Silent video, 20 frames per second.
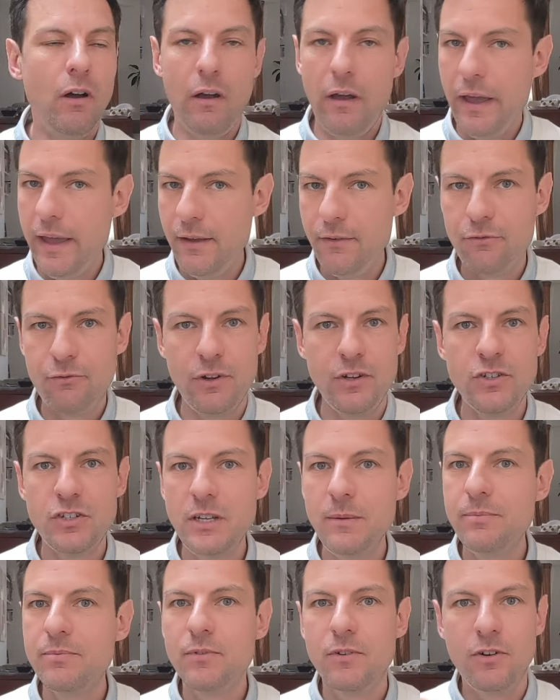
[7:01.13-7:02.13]
a
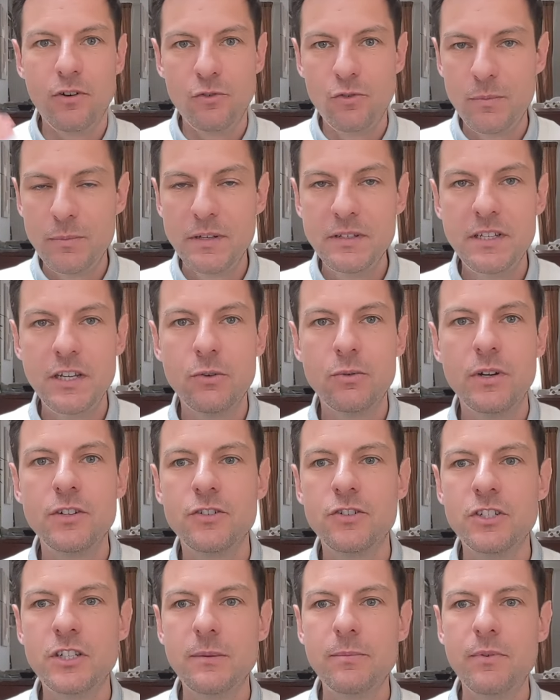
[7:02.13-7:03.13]
friendship or romantic
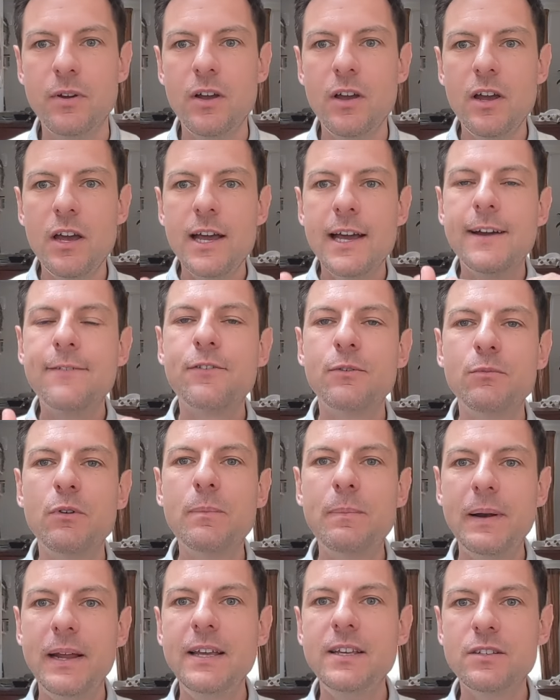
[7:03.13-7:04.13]
relationship from
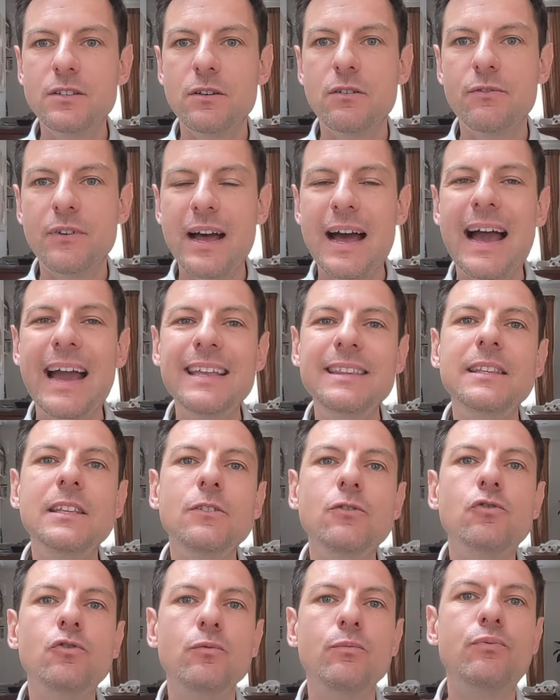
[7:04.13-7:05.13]
a place of I
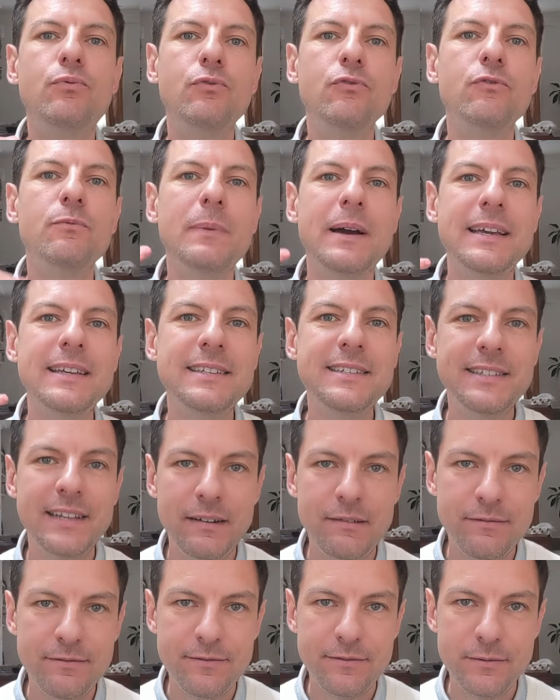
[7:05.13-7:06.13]
need to prove
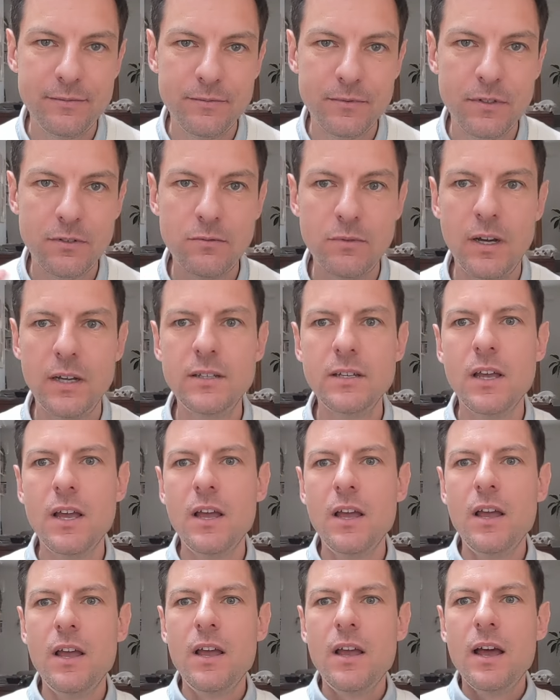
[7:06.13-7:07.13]
myself, right?
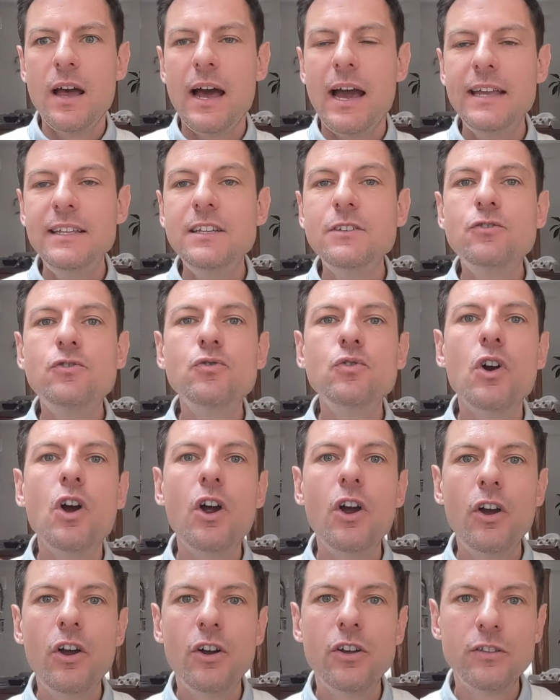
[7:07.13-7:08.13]
I need to
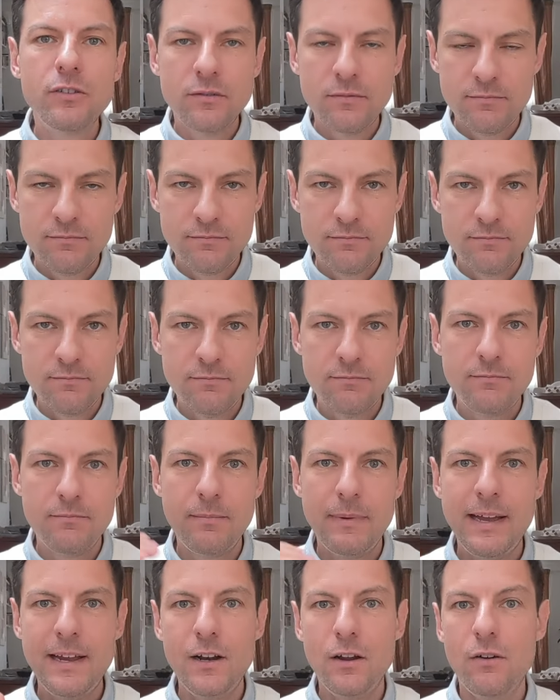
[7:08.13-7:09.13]
earn
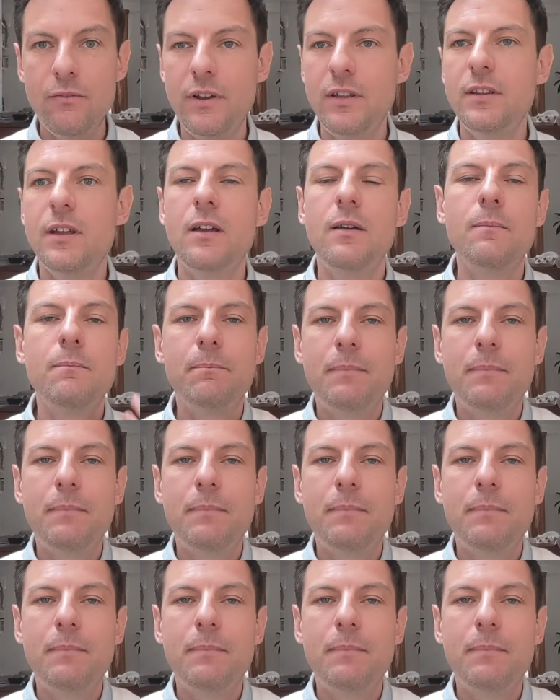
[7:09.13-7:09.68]
my love. And